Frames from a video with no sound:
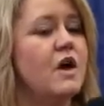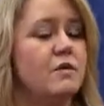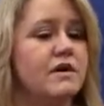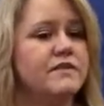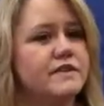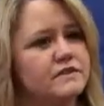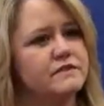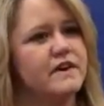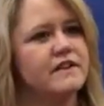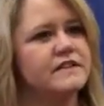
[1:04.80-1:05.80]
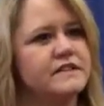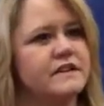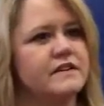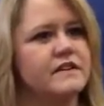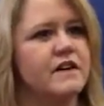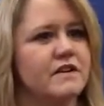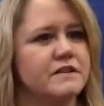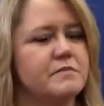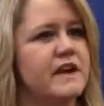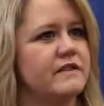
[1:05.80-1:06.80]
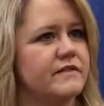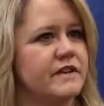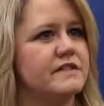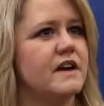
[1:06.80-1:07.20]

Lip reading: Well, for those who volunteer, there are some benefits.